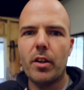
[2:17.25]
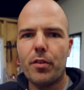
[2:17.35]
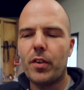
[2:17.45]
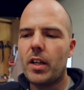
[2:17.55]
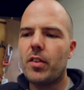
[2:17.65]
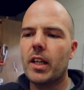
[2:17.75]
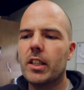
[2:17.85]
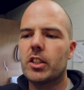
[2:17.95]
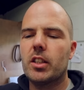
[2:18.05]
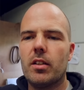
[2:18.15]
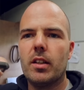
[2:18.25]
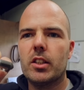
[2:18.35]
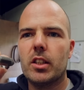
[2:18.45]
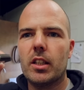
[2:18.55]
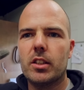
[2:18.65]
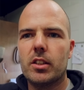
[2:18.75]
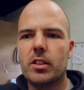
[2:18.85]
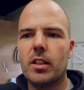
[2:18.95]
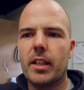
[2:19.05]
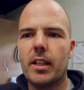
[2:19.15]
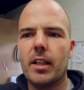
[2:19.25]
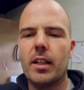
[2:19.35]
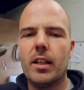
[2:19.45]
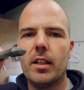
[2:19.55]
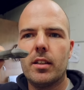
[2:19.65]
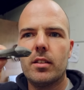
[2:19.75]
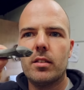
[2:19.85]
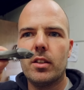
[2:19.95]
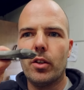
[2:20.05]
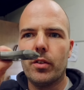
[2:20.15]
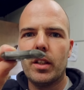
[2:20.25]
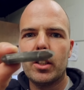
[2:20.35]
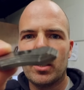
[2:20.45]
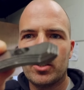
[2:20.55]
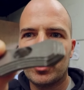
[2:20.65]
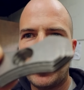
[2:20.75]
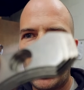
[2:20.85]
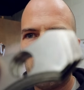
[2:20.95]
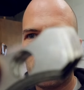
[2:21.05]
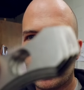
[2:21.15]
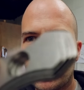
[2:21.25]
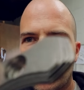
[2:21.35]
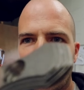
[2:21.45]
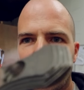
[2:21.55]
Now the funny thing is that this has like a, you know, these are steps,